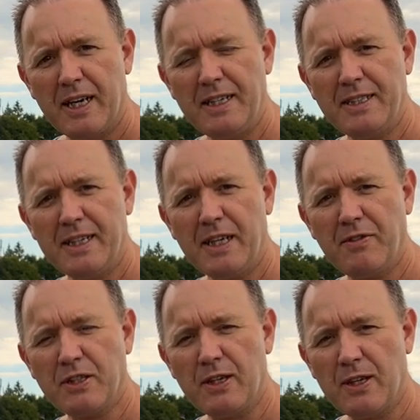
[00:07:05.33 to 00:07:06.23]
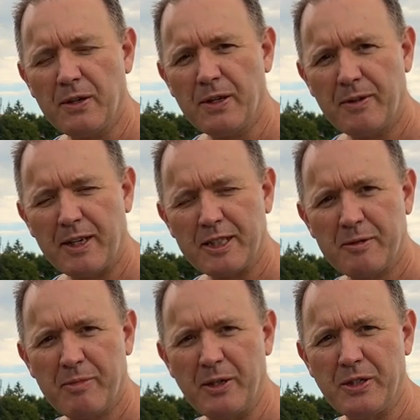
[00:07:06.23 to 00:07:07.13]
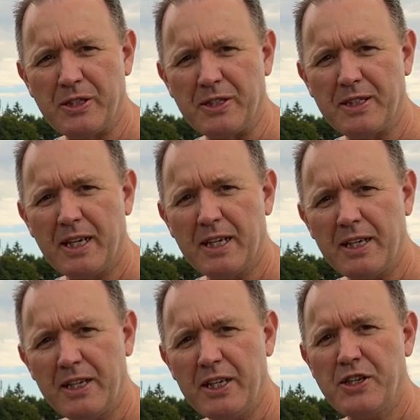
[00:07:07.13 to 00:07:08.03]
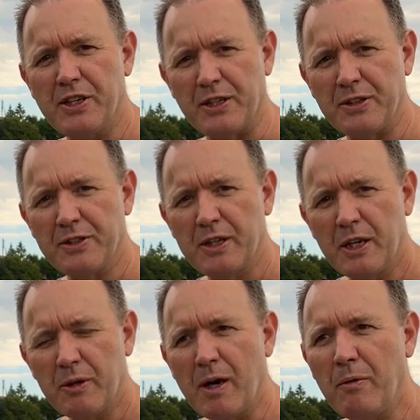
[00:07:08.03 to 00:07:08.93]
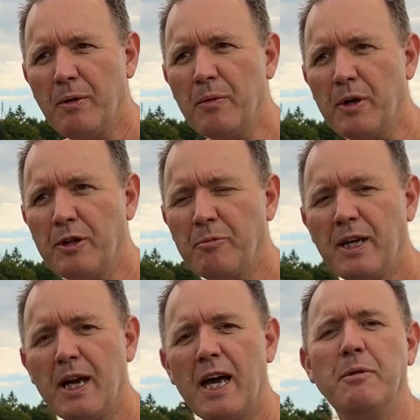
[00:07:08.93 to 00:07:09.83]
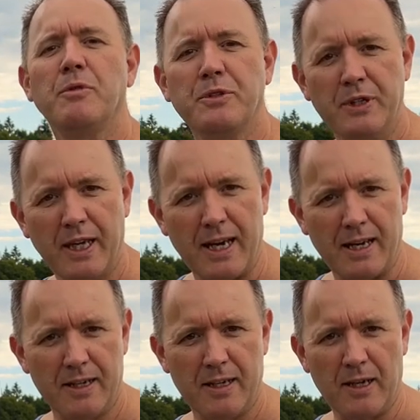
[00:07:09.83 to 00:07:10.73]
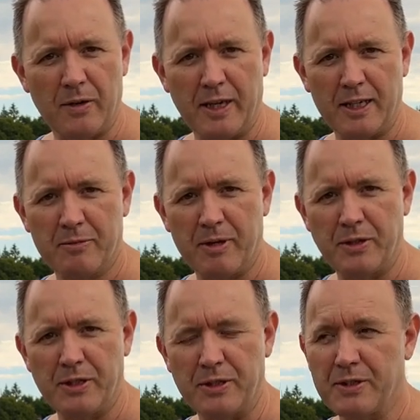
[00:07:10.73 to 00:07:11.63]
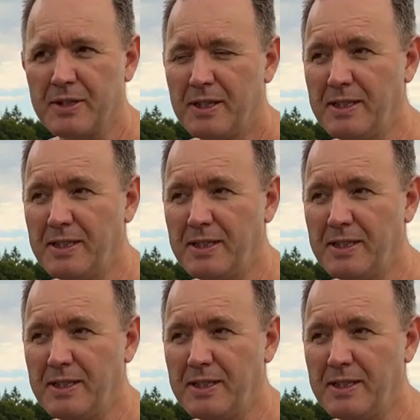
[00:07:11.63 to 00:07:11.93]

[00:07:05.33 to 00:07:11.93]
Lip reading: is to give us longer exposures in conditions where we wouldn't be able to get long exposures,